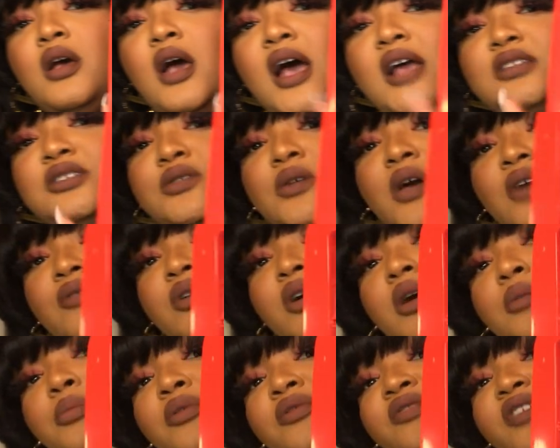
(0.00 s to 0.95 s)
I do have a
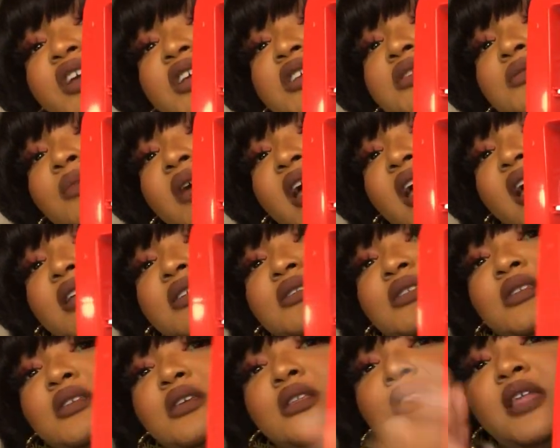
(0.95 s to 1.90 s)
couple face
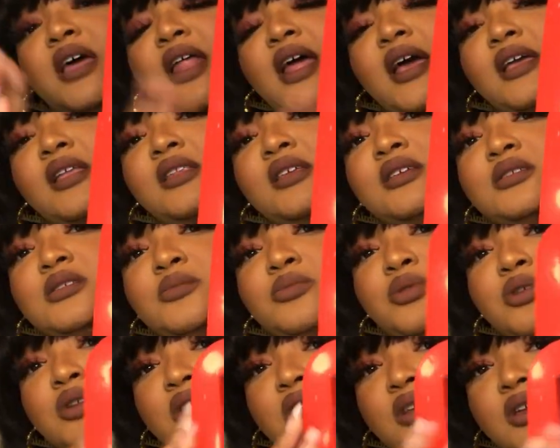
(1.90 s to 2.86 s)
masks that I need to
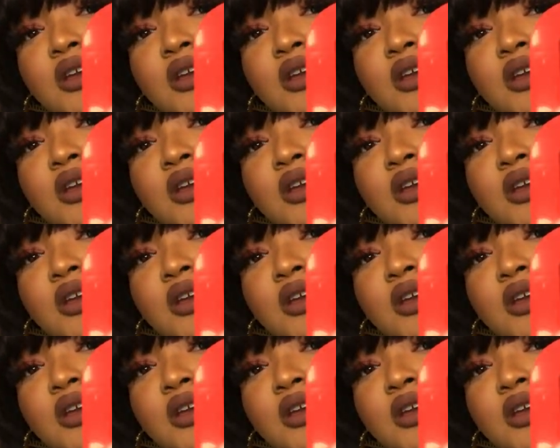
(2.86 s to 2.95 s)
put in